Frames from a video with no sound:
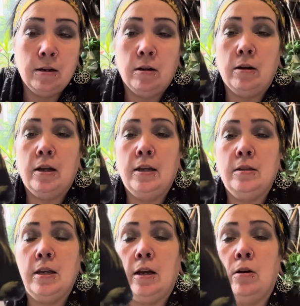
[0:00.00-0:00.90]
Look,
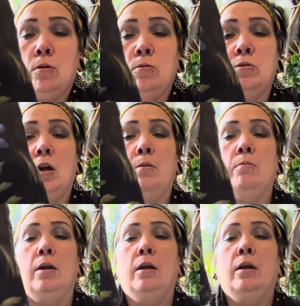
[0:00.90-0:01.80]
they're called
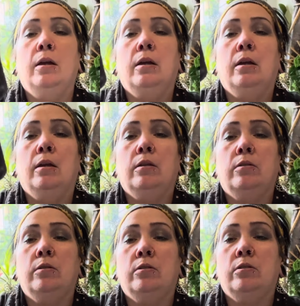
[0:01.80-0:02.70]
the
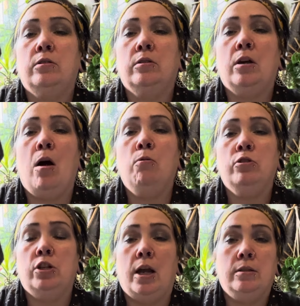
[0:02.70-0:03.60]
Skull
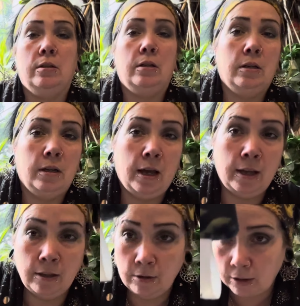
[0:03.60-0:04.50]
Shed,
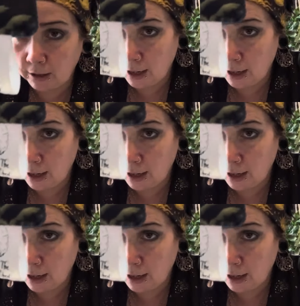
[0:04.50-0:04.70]
and look at